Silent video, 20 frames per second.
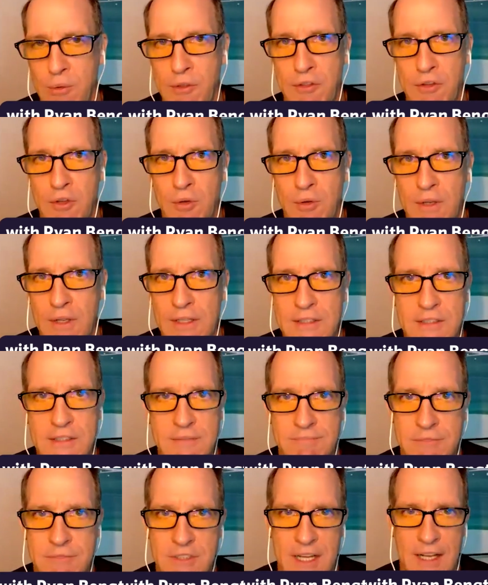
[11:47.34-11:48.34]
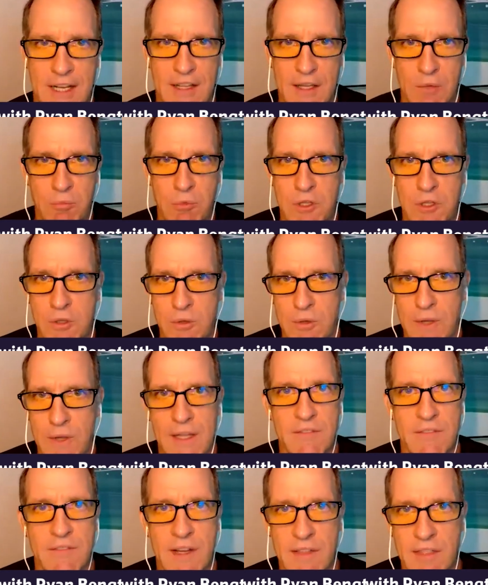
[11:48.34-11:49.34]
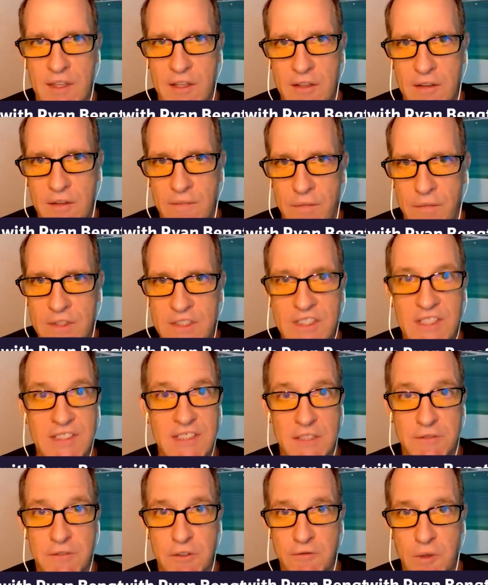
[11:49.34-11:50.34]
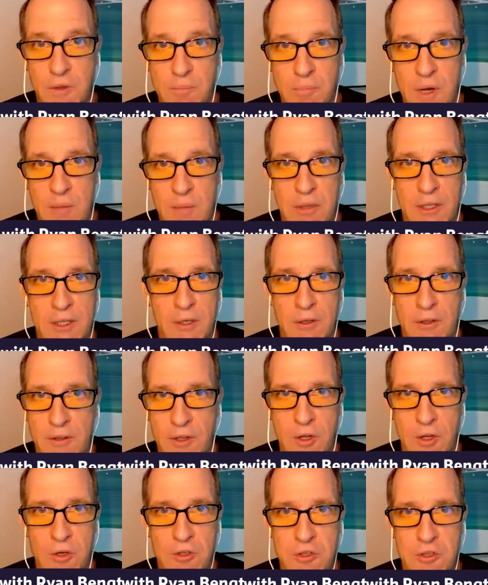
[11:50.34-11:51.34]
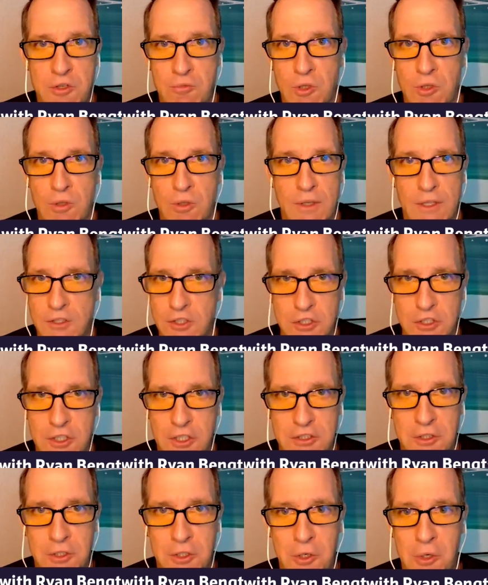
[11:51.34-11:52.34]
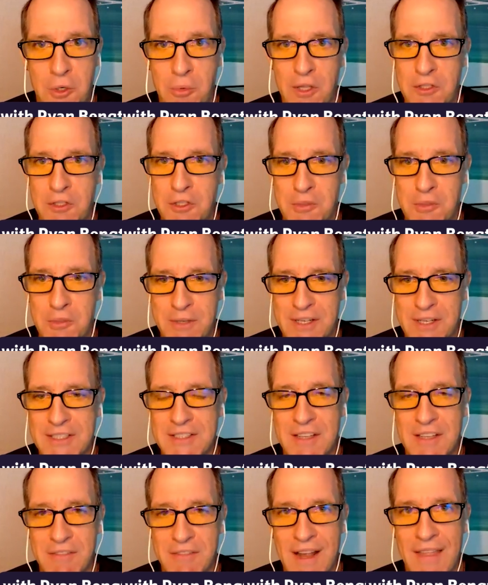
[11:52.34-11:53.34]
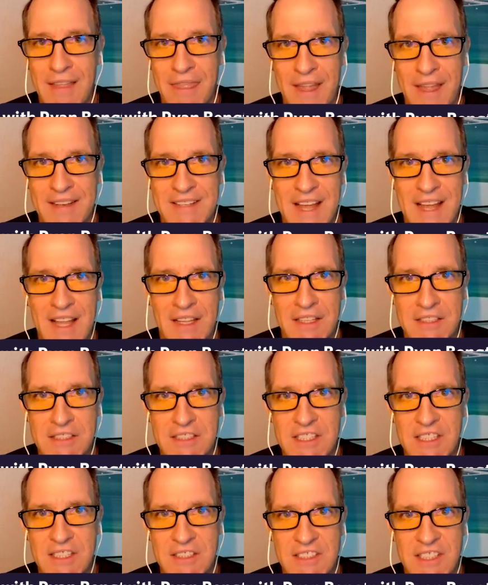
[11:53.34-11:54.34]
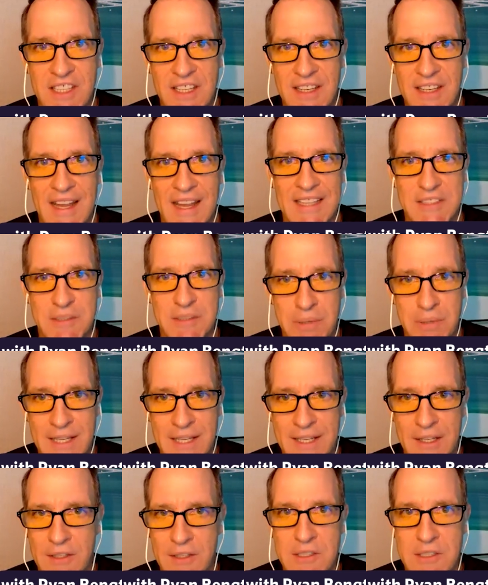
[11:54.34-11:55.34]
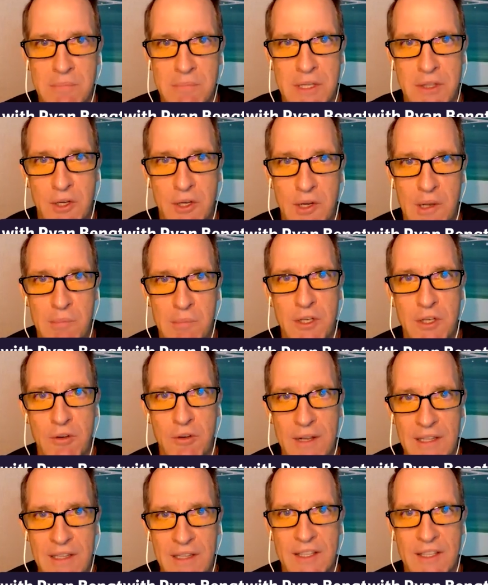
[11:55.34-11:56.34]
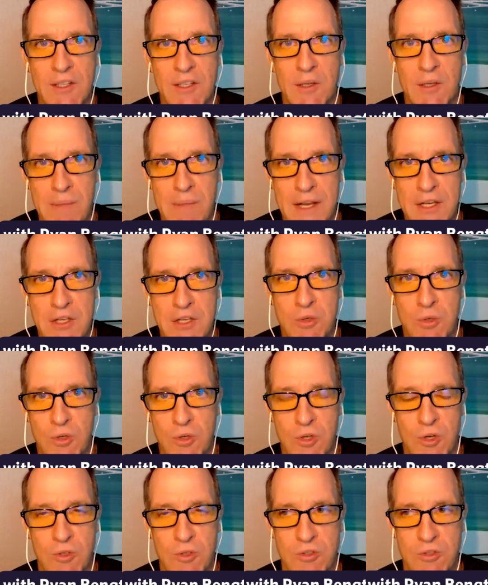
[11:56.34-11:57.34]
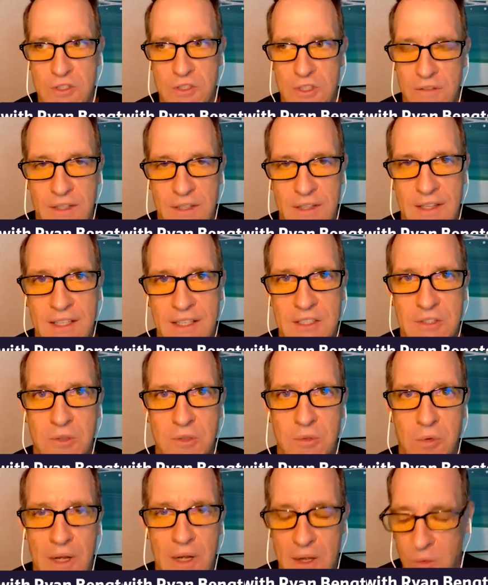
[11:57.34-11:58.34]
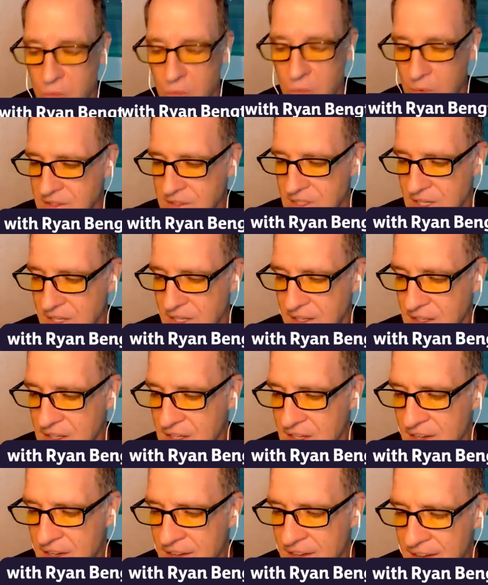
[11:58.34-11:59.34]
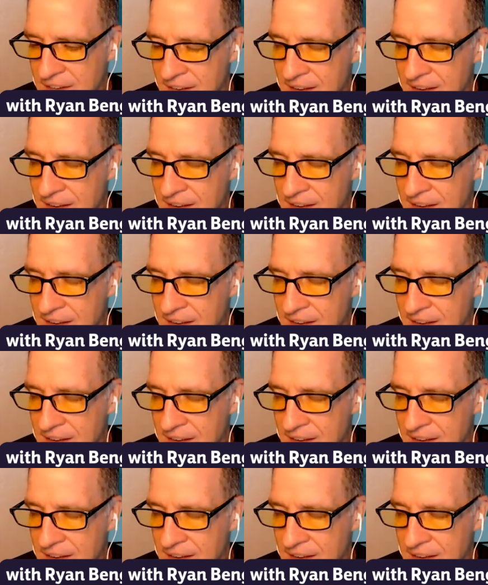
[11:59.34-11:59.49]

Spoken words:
I agree with you. And it's kind of like when you elevate the successful football player into the coaching role and it just doesn't go well. Just because they've got that talent and skill set as a player doesn't mean they're going to be a great leader, mentor, coach, and stuff like that. So well said.